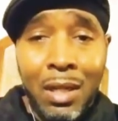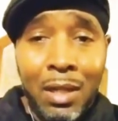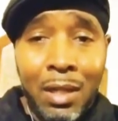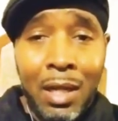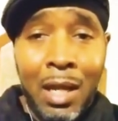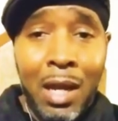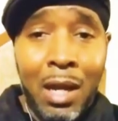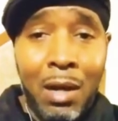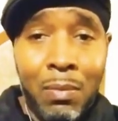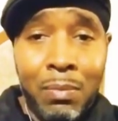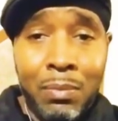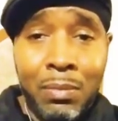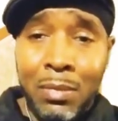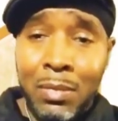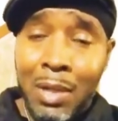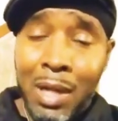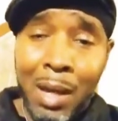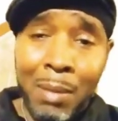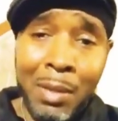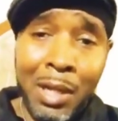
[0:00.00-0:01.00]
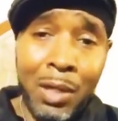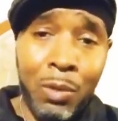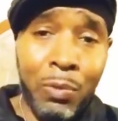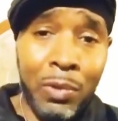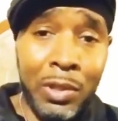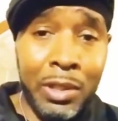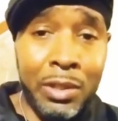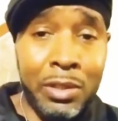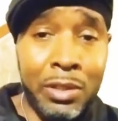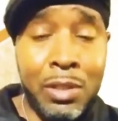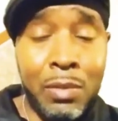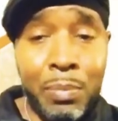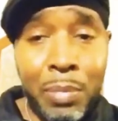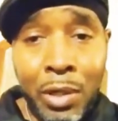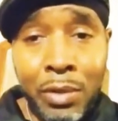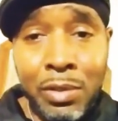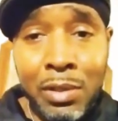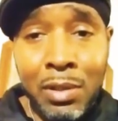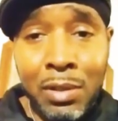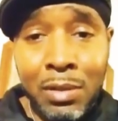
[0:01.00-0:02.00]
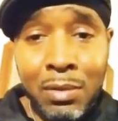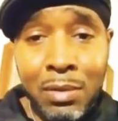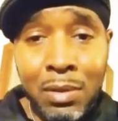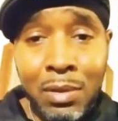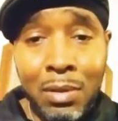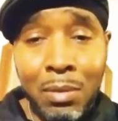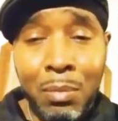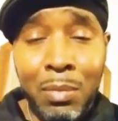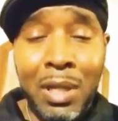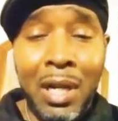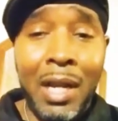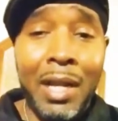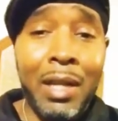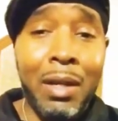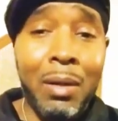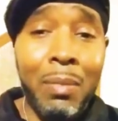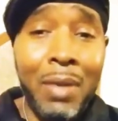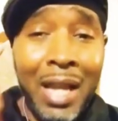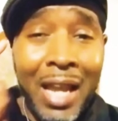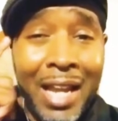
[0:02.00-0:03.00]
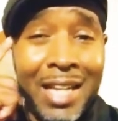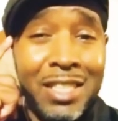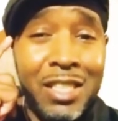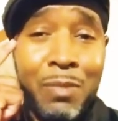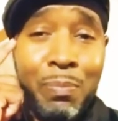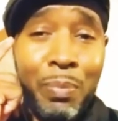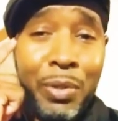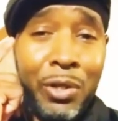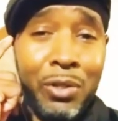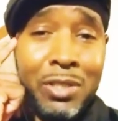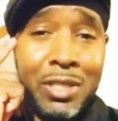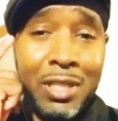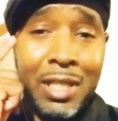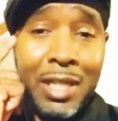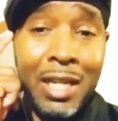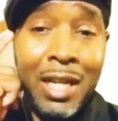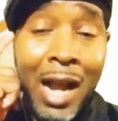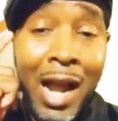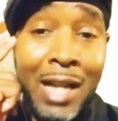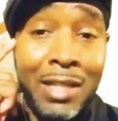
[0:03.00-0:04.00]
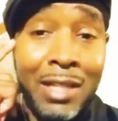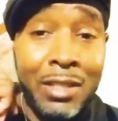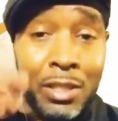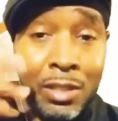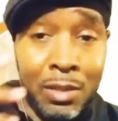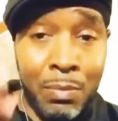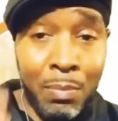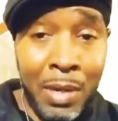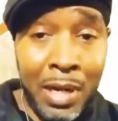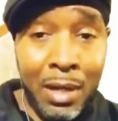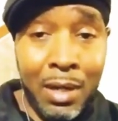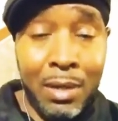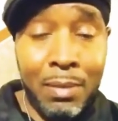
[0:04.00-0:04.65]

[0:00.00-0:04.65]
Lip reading: Now, I'm not a religious person, but I am a spiritually conscious man.